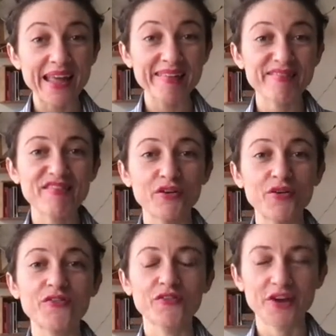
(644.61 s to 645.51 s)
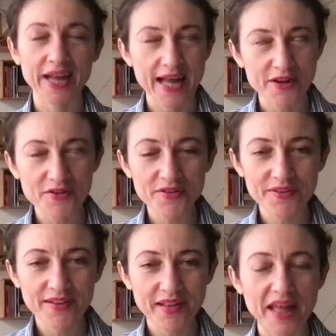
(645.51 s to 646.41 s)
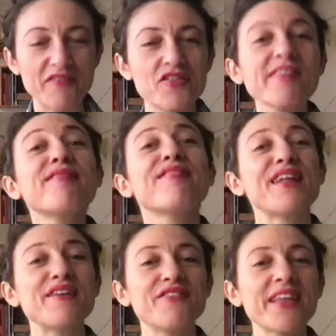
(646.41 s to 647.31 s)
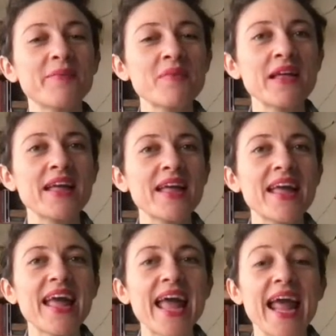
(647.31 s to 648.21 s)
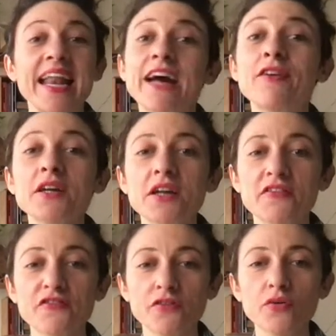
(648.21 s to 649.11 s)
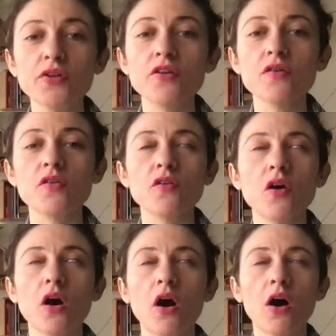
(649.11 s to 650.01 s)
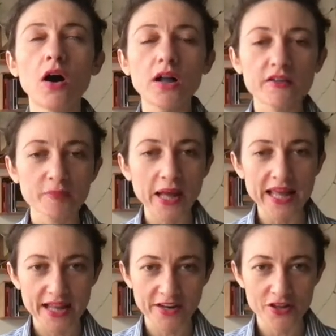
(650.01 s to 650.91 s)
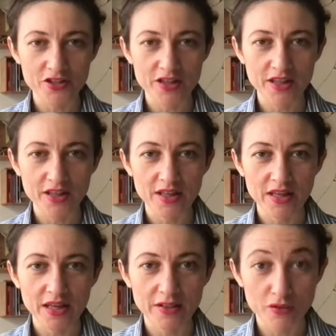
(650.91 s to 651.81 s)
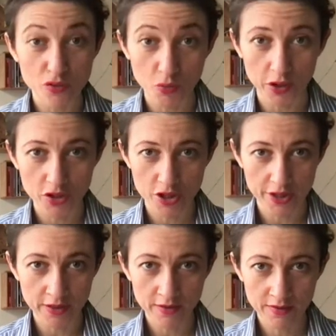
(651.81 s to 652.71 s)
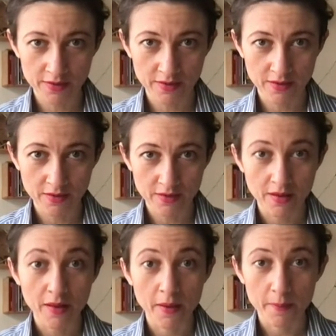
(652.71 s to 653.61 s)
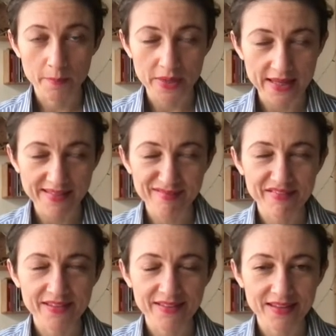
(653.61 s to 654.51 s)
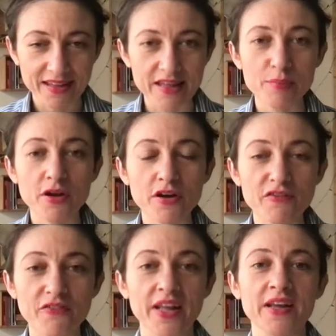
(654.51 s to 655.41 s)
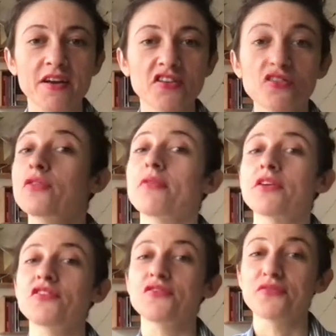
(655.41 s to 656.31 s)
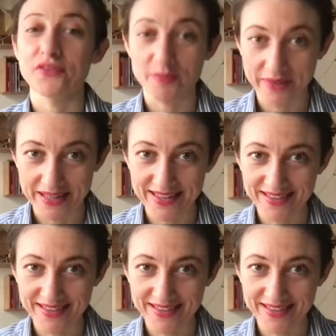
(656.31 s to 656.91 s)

So for now, I've just saved them, and now I'm gonna focus all of my energy into swatching. Please keep your fingers crossed for me.